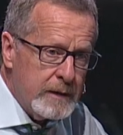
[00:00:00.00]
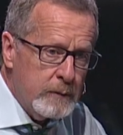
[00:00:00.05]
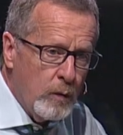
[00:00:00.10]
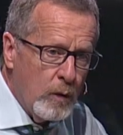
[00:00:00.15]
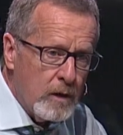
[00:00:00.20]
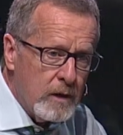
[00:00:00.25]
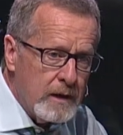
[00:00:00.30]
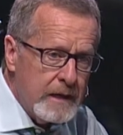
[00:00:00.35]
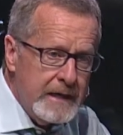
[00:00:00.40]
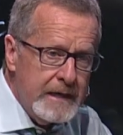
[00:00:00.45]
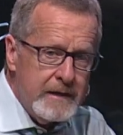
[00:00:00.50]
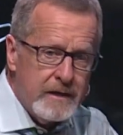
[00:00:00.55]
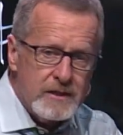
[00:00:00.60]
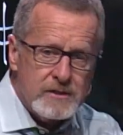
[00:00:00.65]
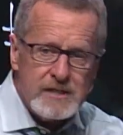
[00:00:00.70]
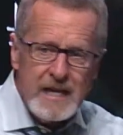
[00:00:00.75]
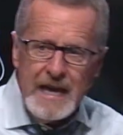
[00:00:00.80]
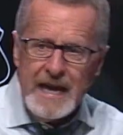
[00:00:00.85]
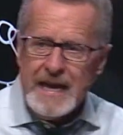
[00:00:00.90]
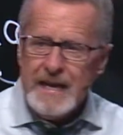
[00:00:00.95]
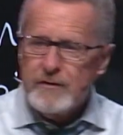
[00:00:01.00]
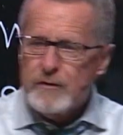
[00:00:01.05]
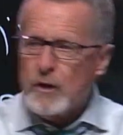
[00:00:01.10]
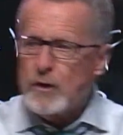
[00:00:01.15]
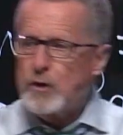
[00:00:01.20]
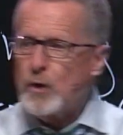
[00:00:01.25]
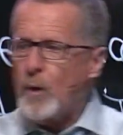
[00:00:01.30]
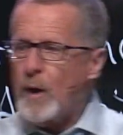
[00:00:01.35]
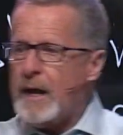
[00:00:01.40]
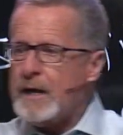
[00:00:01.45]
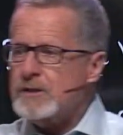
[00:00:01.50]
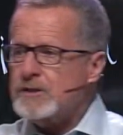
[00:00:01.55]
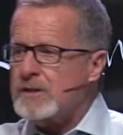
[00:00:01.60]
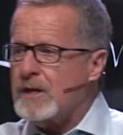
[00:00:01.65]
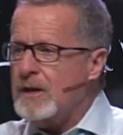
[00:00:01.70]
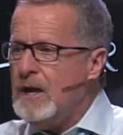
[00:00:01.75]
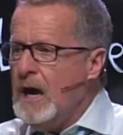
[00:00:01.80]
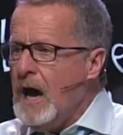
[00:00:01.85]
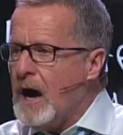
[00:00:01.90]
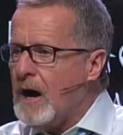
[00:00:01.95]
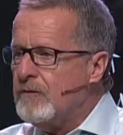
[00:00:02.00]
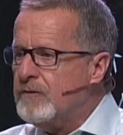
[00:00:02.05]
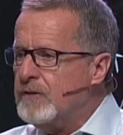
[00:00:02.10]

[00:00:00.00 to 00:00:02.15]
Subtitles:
will lead us in the direction of